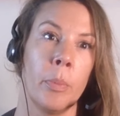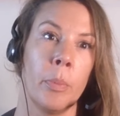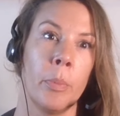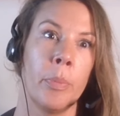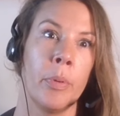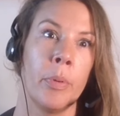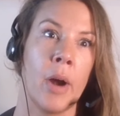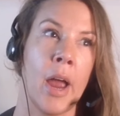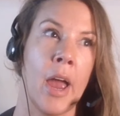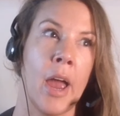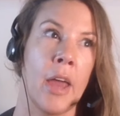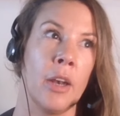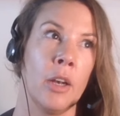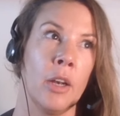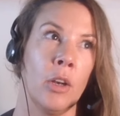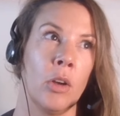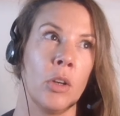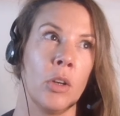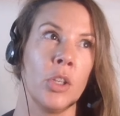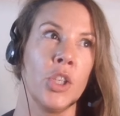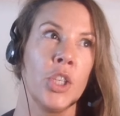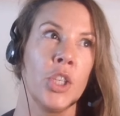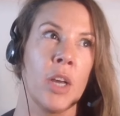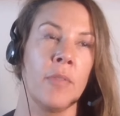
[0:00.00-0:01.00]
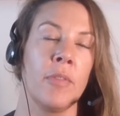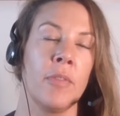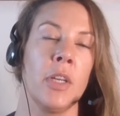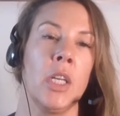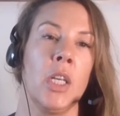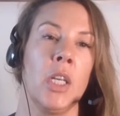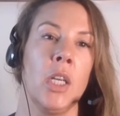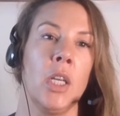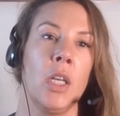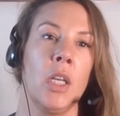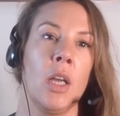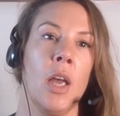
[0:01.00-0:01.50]
brand
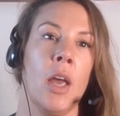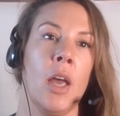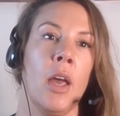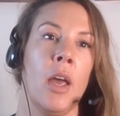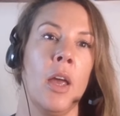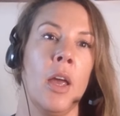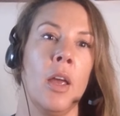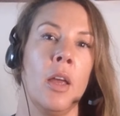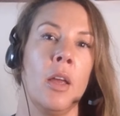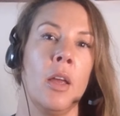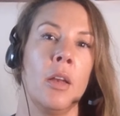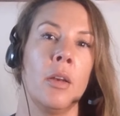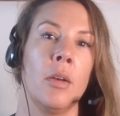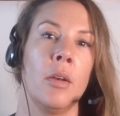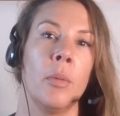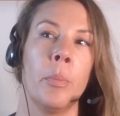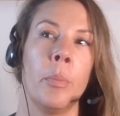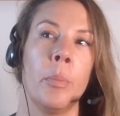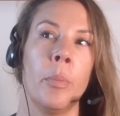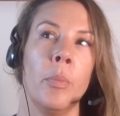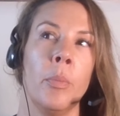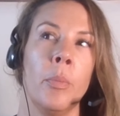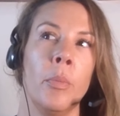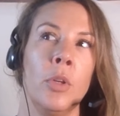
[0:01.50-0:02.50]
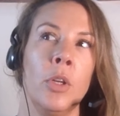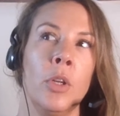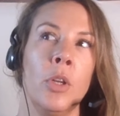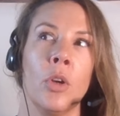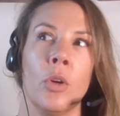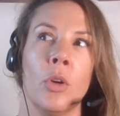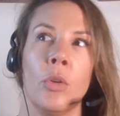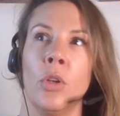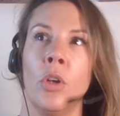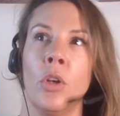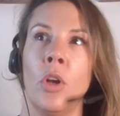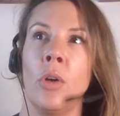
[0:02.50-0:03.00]
longevity and you
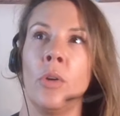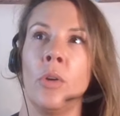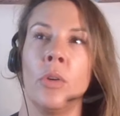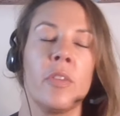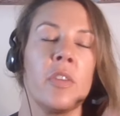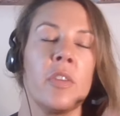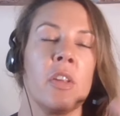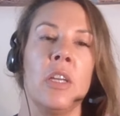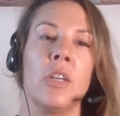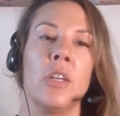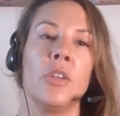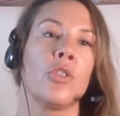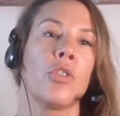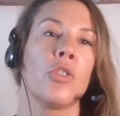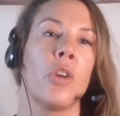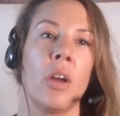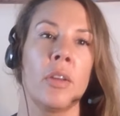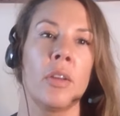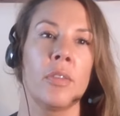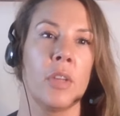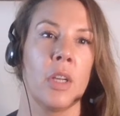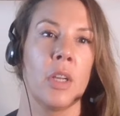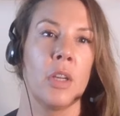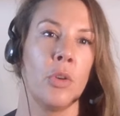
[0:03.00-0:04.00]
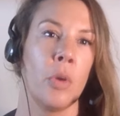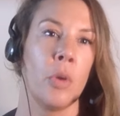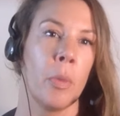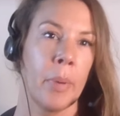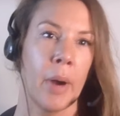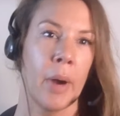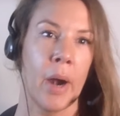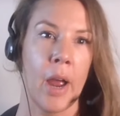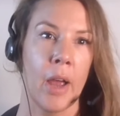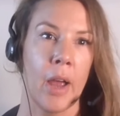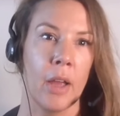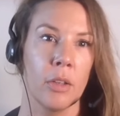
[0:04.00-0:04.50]
know, loyalty and trust in your
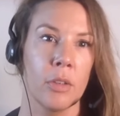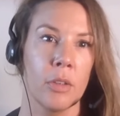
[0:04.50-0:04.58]
brand.